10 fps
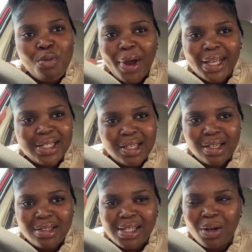wax
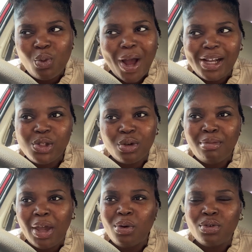kit and wax on
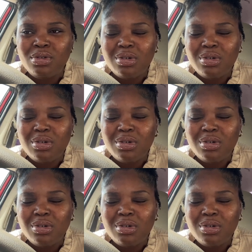my own,